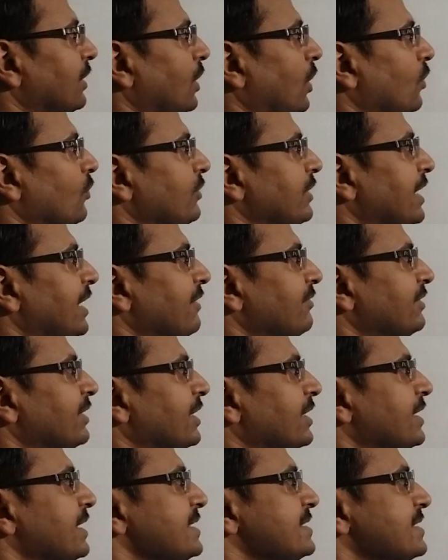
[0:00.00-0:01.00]
Now we have
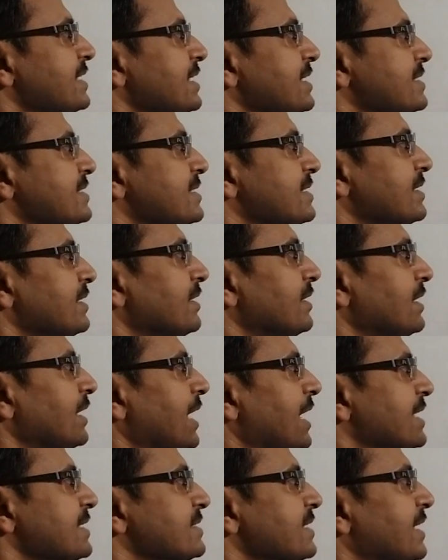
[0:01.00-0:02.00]
36
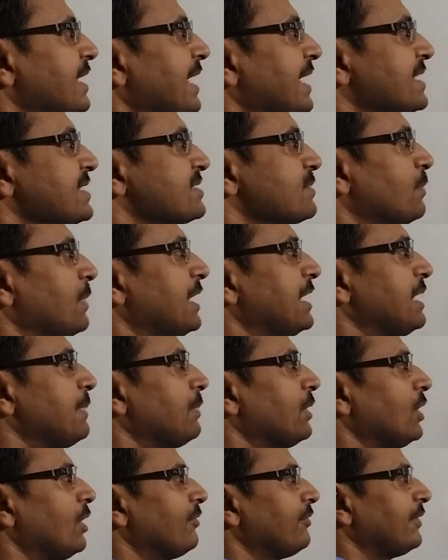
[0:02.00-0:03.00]
as the next
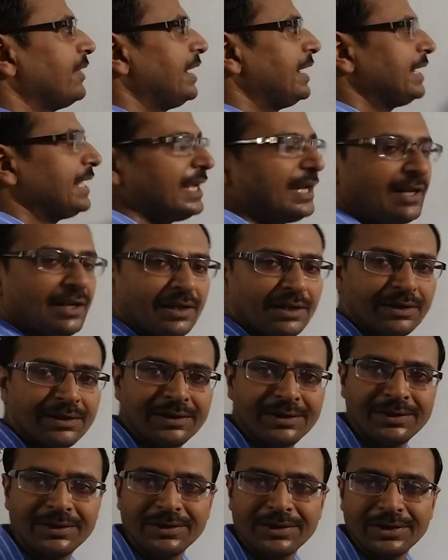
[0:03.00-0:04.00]
multiple of
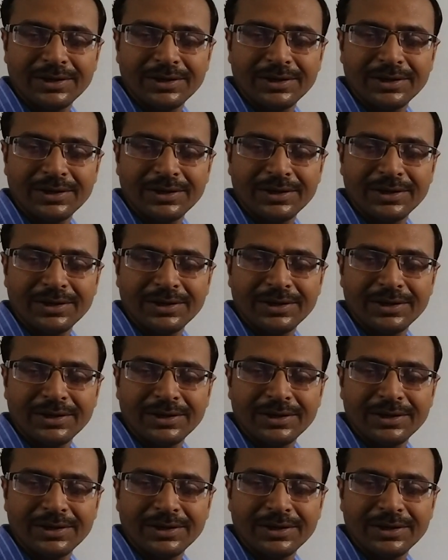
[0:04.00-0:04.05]
18.